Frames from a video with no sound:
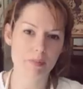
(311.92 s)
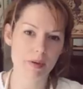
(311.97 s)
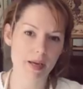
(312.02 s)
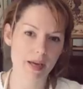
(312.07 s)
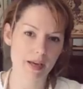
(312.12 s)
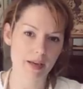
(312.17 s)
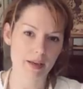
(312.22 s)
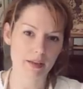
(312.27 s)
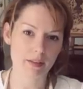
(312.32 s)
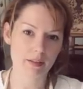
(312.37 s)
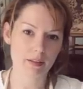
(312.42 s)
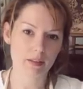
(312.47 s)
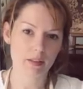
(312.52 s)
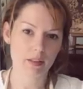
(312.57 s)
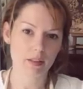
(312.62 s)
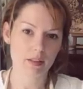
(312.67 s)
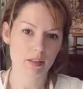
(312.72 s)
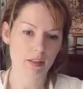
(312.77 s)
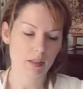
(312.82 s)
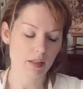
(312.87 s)
bare.
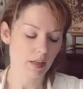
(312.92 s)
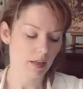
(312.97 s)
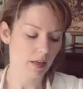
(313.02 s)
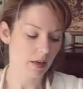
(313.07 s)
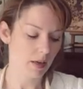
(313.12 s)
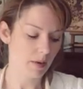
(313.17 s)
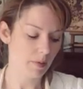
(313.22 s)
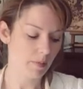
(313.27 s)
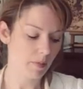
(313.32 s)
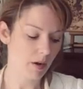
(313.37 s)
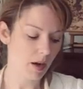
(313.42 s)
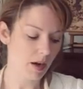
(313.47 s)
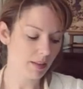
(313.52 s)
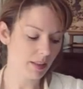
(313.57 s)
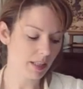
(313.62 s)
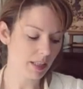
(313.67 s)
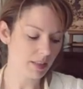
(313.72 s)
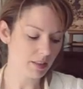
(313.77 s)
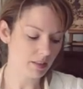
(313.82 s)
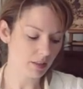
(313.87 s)
I
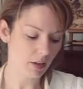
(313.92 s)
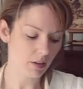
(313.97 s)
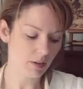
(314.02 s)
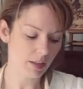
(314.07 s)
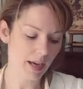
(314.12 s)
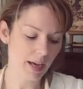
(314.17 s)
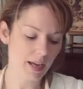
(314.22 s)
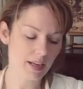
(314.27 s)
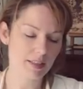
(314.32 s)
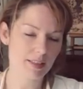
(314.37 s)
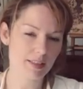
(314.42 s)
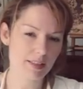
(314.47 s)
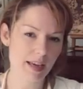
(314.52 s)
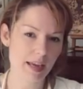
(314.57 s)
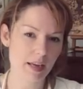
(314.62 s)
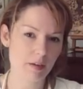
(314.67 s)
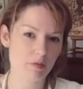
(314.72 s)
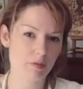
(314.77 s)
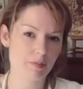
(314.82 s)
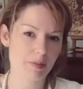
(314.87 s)
think it's okay to
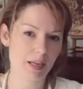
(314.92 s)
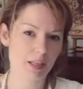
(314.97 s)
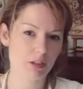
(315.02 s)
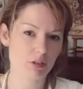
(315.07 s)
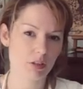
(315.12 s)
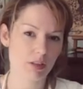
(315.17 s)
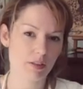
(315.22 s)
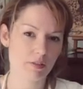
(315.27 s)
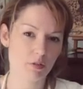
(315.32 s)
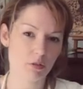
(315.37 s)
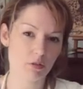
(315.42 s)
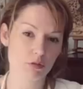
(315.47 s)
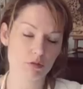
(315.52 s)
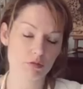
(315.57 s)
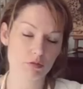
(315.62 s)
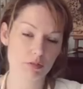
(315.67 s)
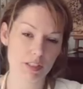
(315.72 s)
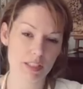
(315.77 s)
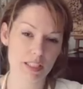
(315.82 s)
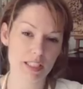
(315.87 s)
take from nature if you're
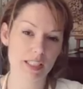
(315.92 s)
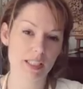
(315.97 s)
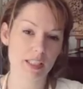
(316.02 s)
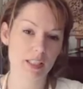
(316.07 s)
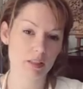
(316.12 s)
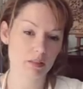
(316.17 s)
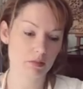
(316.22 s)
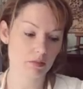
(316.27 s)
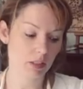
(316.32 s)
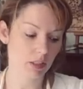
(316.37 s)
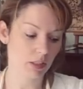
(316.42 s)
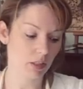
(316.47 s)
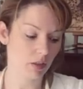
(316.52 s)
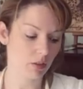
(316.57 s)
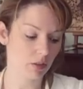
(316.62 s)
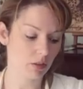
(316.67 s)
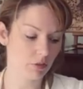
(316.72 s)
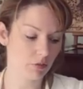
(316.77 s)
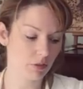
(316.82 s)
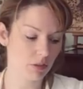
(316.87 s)
really,
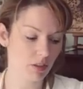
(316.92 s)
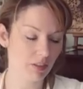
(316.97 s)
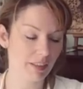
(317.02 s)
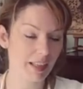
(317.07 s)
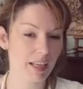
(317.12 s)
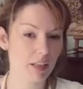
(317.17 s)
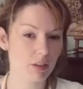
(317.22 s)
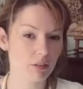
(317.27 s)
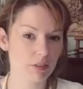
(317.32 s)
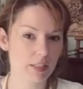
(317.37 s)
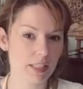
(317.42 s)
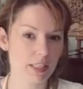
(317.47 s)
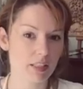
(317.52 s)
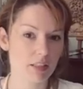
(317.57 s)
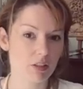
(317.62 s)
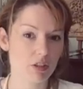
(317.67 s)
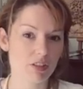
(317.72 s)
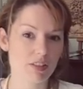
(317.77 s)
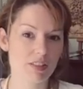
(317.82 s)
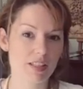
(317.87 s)
if you don't get
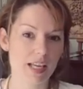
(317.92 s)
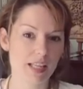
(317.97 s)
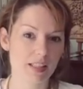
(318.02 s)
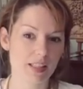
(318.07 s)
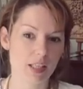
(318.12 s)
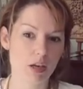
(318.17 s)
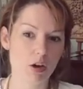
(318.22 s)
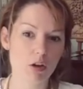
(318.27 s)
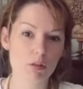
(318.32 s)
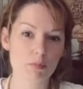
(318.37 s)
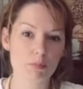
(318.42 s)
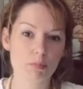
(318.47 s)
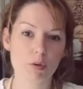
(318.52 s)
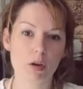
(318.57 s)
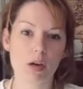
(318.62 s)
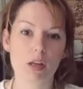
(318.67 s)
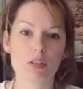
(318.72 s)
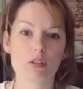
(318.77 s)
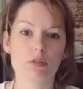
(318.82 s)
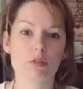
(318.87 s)
greedy, just take the odd
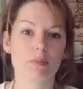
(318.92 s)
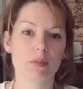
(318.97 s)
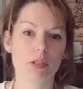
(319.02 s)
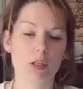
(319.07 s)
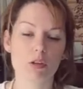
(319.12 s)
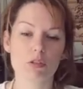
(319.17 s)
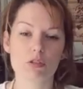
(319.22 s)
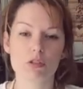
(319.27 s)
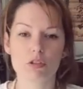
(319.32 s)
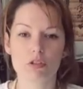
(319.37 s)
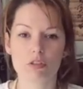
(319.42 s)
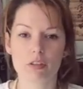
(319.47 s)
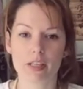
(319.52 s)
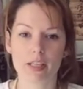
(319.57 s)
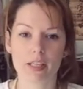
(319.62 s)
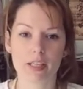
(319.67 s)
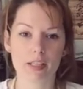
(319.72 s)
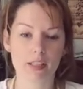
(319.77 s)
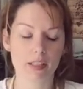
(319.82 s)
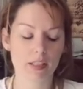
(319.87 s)
branch from the odd
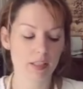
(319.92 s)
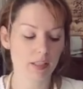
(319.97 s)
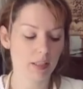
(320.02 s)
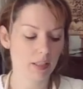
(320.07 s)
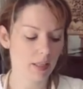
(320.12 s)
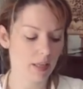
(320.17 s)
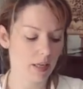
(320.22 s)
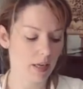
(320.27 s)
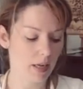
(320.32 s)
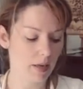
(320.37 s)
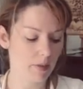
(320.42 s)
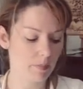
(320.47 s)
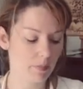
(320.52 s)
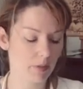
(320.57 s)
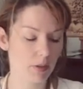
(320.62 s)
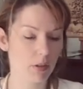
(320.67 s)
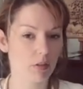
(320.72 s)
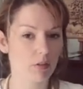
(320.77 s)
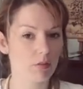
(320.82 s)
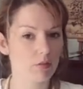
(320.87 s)
tree,
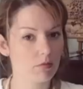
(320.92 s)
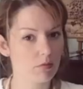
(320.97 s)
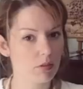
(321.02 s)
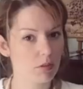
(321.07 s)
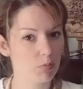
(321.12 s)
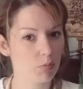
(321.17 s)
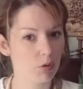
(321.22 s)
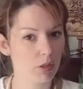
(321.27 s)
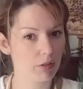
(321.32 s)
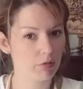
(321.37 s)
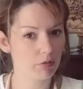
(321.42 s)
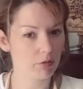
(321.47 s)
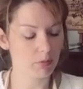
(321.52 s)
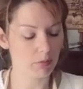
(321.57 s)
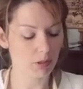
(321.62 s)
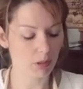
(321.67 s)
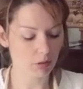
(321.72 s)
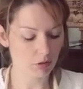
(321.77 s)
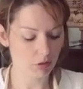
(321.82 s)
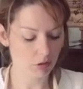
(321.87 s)
the odd sprig from
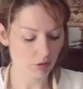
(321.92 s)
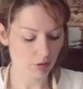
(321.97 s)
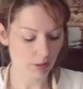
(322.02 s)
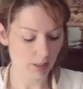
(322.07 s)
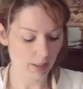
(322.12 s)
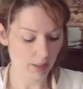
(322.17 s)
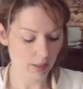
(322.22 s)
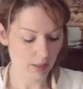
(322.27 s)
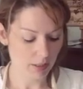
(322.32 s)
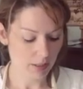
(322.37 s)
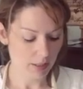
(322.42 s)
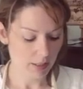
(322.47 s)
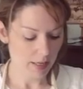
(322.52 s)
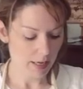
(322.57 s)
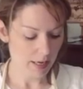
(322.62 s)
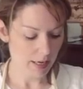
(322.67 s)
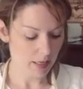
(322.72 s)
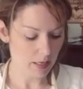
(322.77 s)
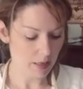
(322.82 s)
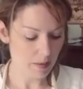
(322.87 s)
the odd tree,
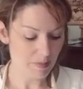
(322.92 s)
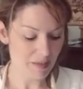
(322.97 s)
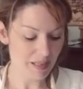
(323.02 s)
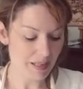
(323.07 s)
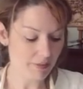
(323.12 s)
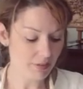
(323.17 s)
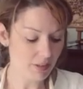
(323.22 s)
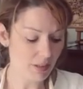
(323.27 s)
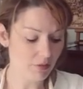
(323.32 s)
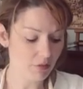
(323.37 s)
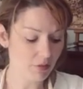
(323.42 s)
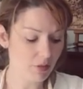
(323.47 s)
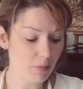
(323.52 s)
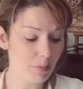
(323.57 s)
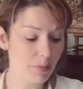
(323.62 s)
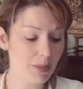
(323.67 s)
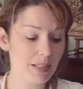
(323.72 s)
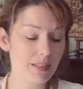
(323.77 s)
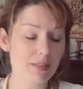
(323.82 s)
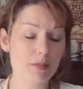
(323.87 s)
and leave some for the
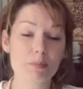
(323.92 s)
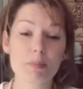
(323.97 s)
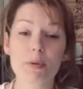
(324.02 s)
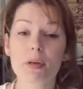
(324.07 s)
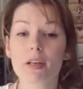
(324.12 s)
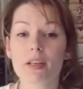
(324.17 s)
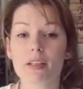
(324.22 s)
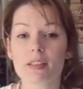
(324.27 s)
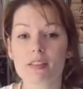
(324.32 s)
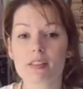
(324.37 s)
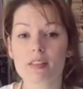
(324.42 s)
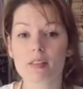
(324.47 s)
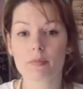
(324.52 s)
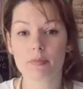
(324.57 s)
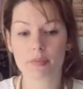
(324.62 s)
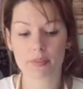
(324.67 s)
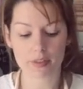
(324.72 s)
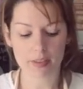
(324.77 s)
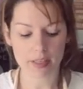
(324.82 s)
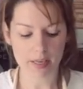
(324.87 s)
bees and birds.
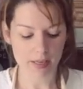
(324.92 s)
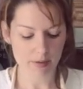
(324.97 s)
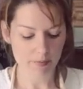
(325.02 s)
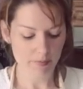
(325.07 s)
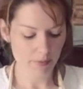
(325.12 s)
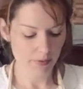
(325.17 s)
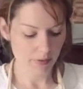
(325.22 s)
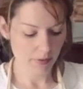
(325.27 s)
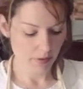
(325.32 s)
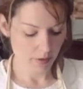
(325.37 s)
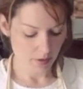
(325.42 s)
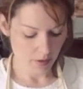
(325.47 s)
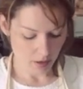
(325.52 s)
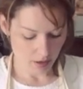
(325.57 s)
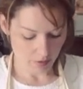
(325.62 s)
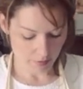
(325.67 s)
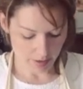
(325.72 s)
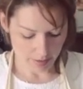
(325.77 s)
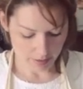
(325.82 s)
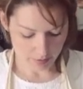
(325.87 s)
Okay?
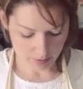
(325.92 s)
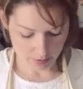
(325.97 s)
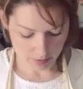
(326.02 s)
Alright,